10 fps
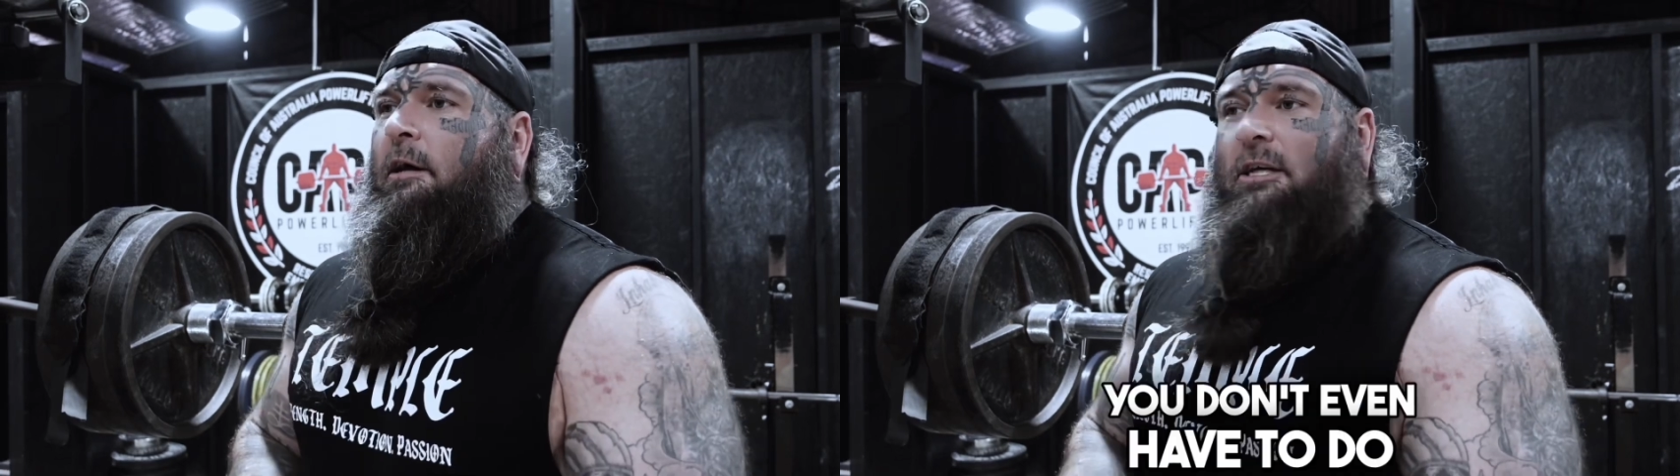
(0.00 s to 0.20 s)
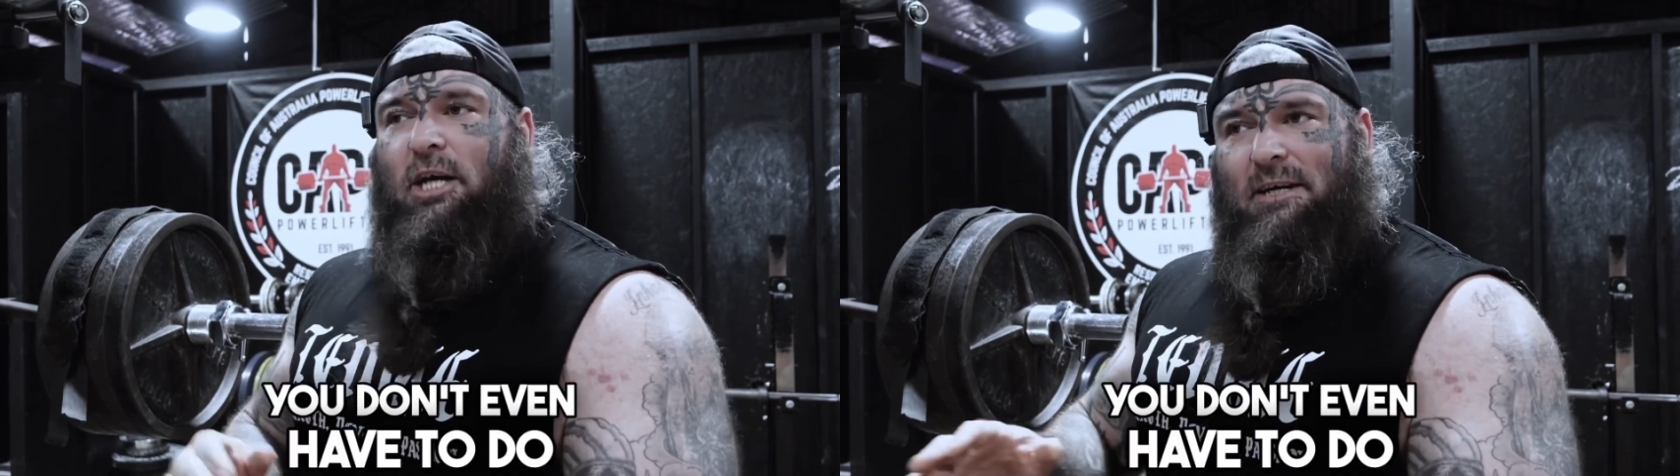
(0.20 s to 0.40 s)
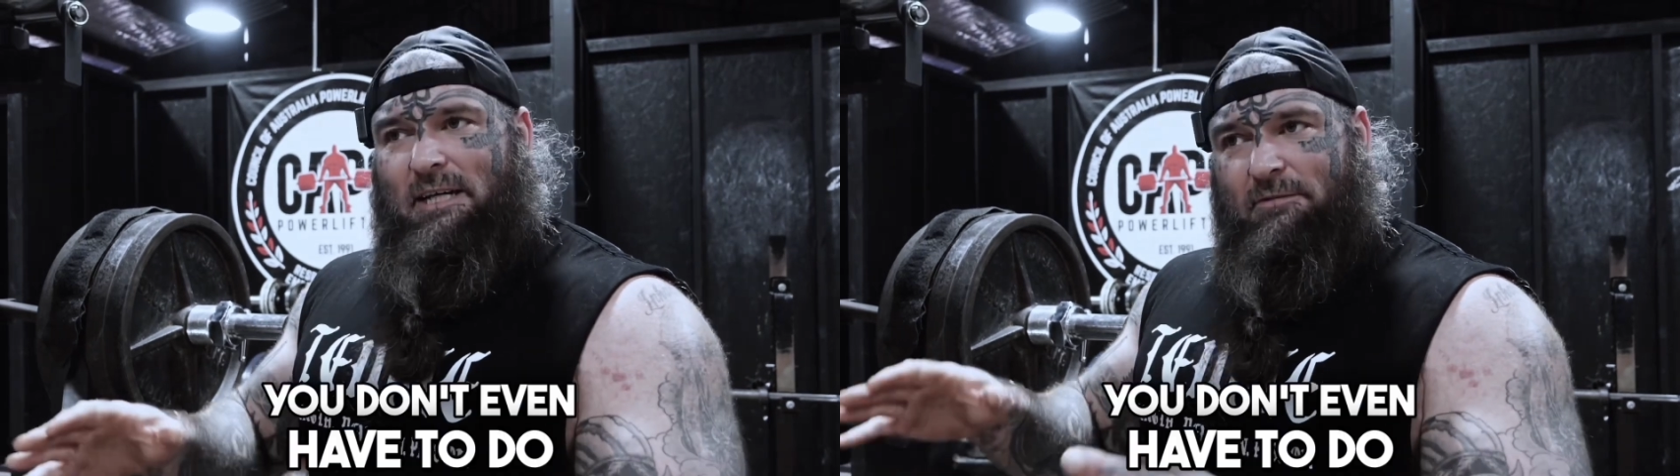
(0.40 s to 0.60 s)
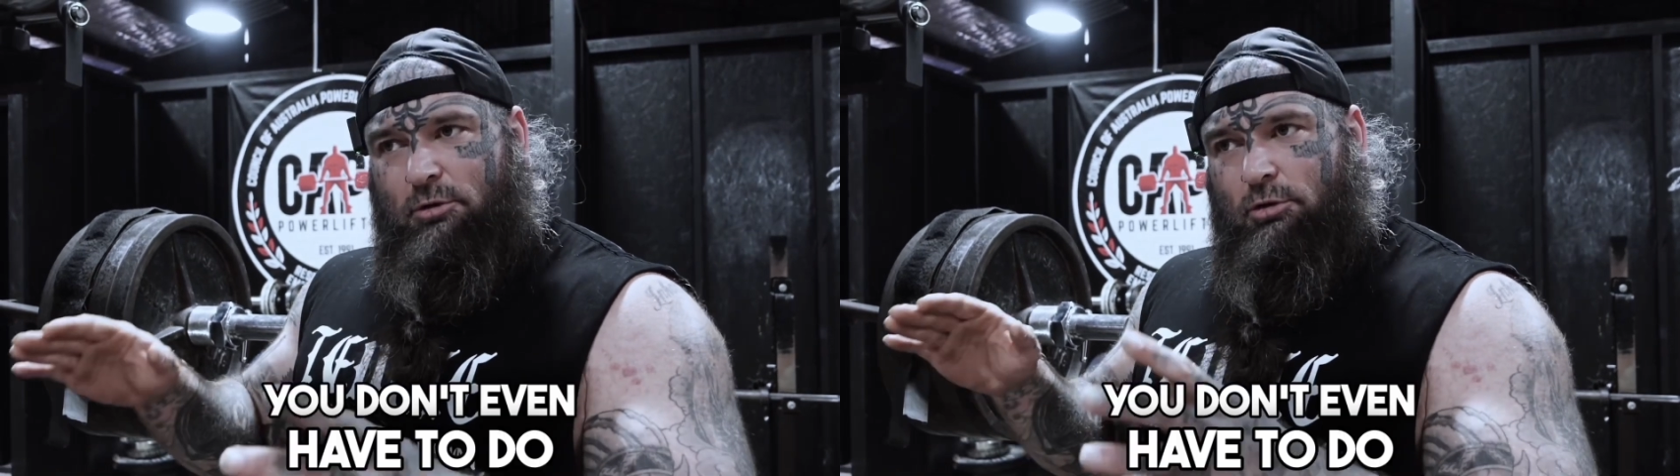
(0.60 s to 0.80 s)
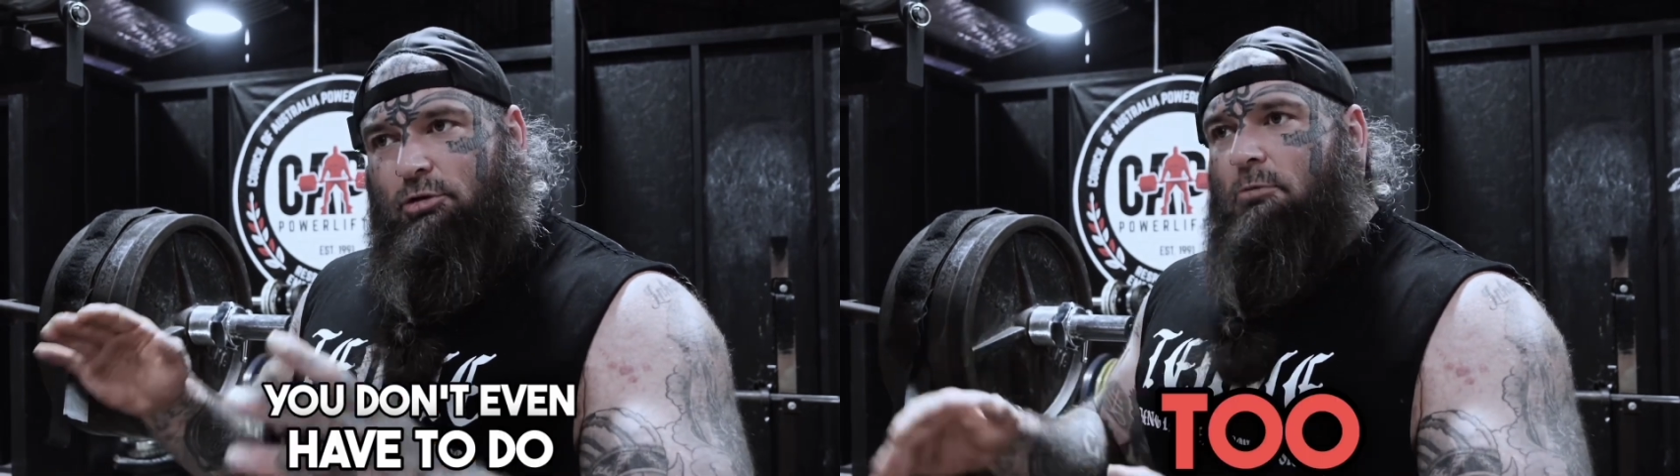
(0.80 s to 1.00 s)
You don't even have to
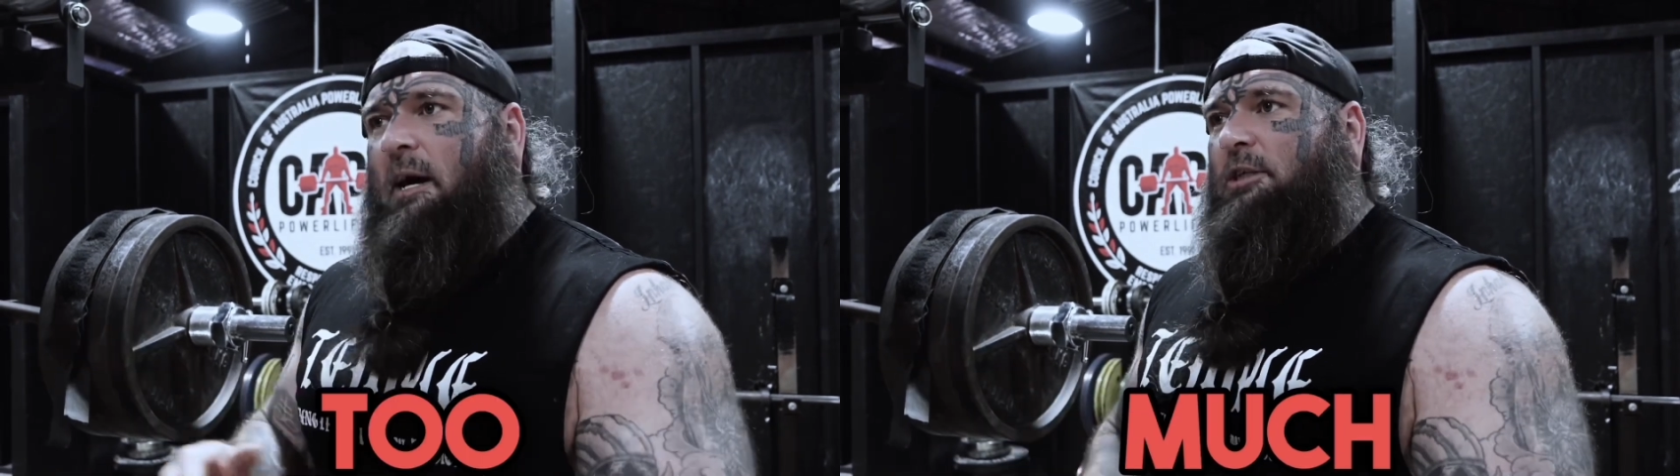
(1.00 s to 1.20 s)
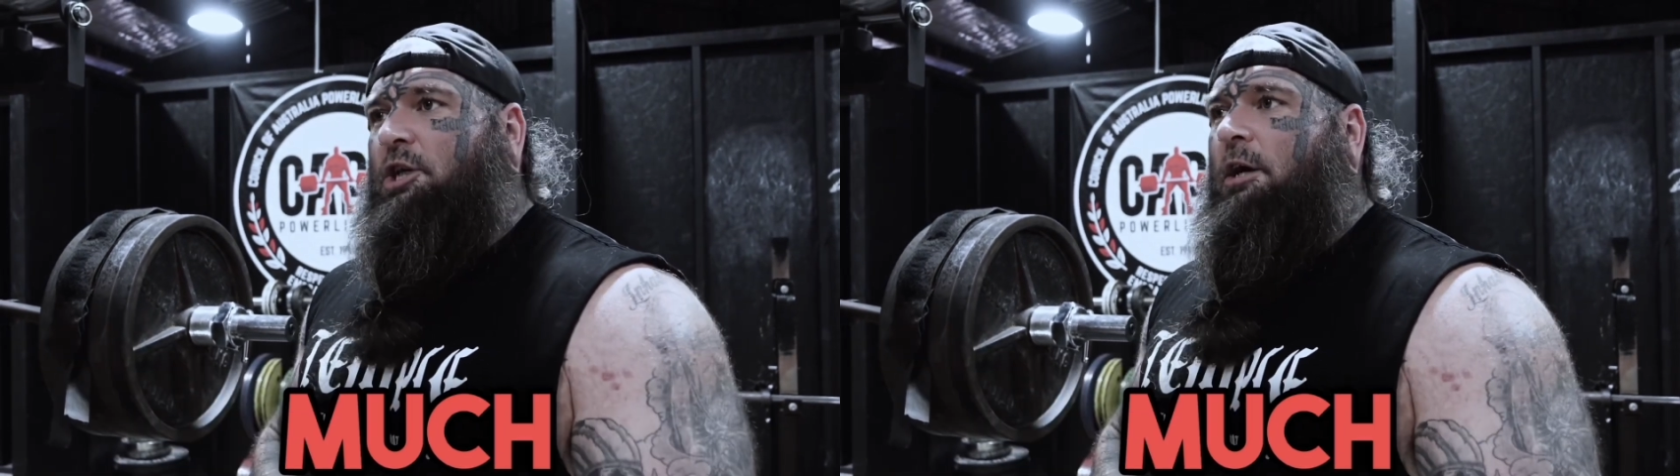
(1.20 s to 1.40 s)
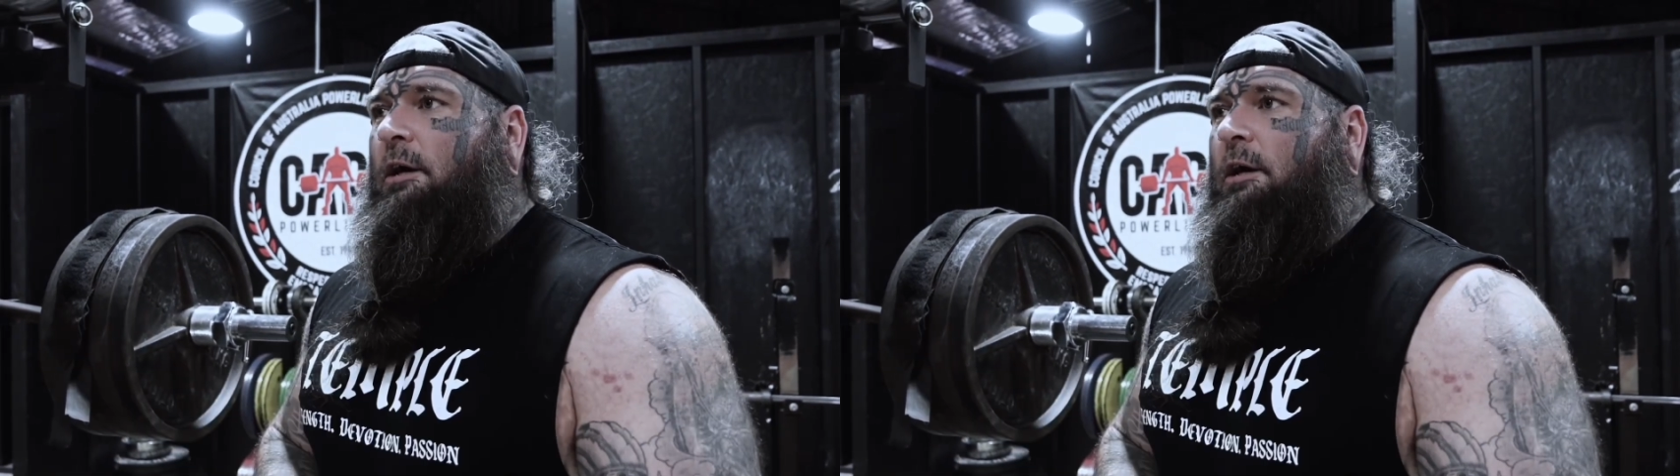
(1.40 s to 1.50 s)
do too much.